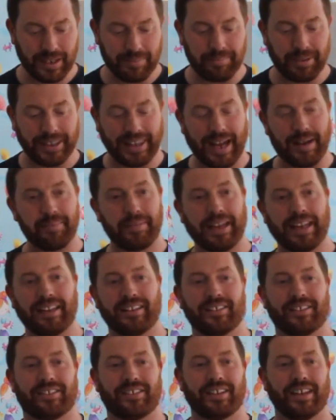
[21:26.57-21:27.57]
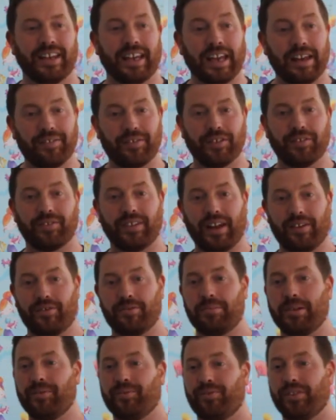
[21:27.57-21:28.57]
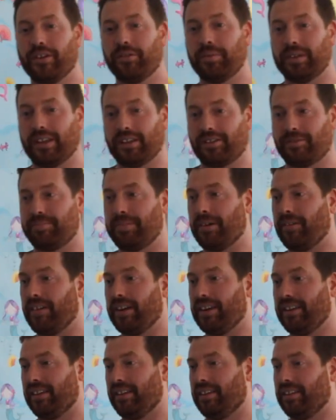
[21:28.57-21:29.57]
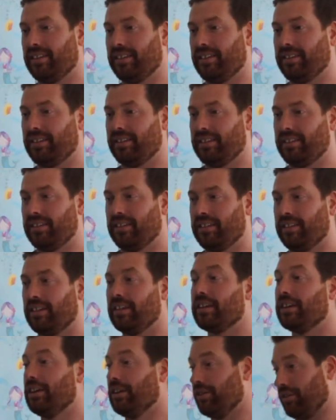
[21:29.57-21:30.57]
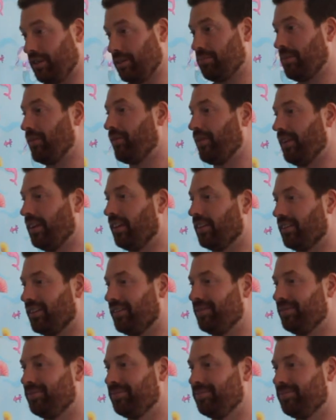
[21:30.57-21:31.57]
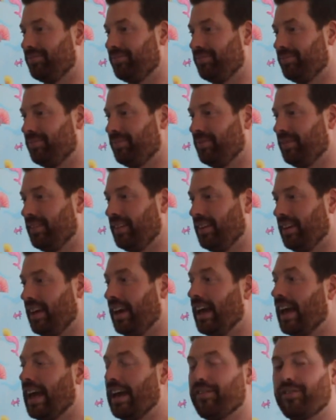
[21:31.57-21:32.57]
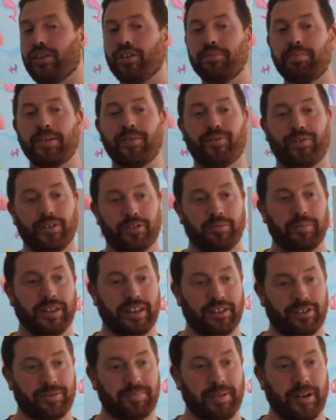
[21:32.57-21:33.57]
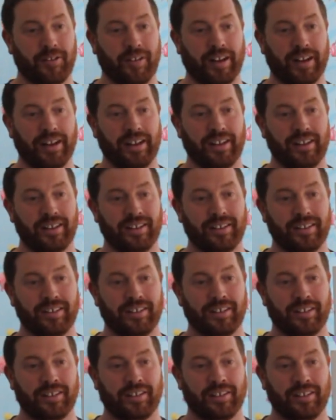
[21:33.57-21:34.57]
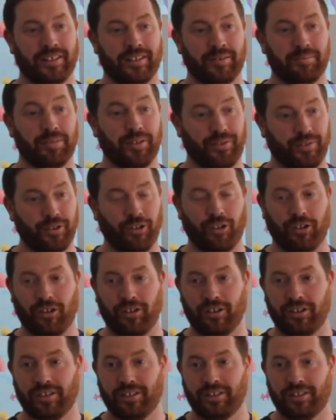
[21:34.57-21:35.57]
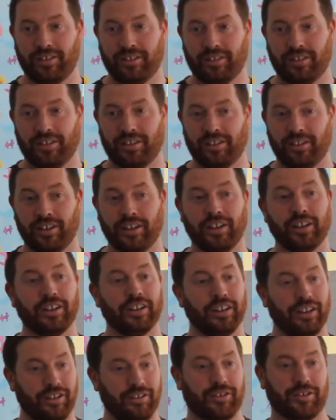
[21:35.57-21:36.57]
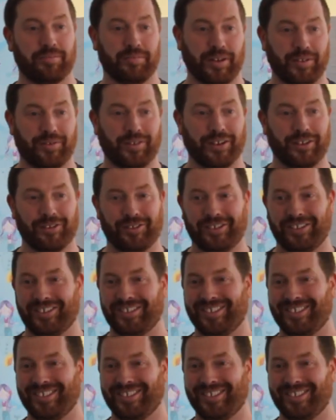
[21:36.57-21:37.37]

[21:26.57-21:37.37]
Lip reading: But that means if you've never been filled with the Spirit, you can be filled. If you've been filled with the Spirit before, you can be filled.